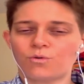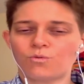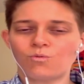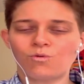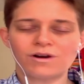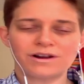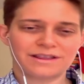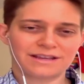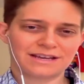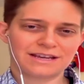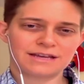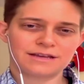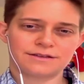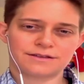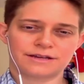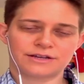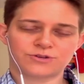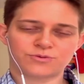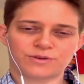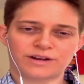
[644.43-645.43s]
one of the key
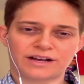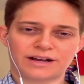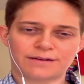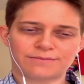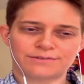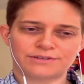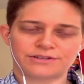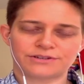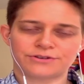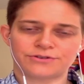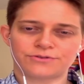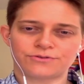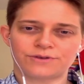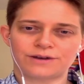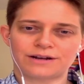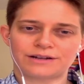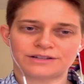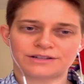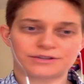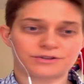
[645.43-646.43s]
things when it comes
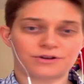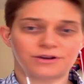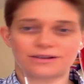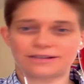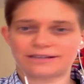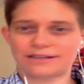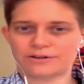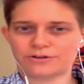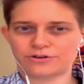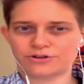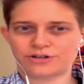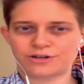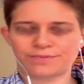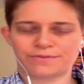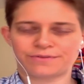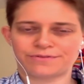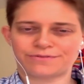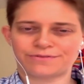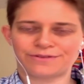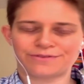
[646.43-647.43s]
to thought leadership
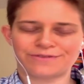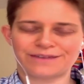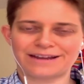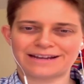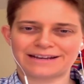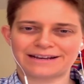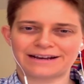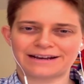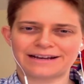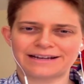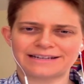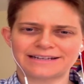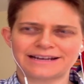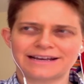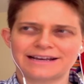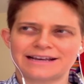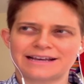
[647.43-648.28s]
of any kind